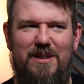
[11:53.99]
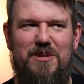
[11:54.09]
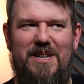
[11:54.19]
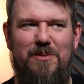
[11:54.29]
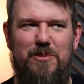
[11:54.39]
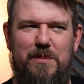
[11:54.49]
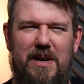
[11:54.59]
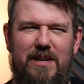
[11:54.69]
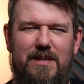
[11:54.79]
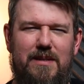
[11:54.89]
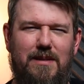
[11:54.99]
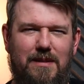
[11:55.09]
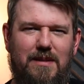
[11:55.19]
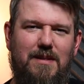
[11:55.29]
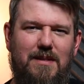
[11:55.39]
I'm sticking with my answer.
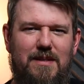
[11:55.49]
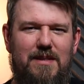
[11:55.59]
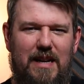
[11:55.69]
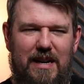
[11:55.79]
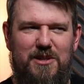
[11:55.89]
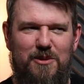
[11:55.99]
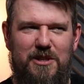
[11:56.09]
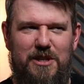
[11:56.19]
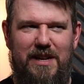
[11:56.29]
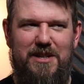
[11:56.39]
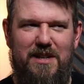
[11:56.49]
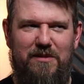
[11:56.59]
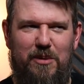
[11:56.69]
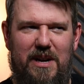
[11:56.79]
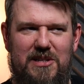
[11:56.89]
That answer will change
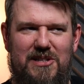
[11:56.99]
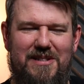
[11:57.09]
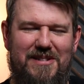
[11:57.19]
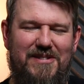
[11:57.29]
if pressed.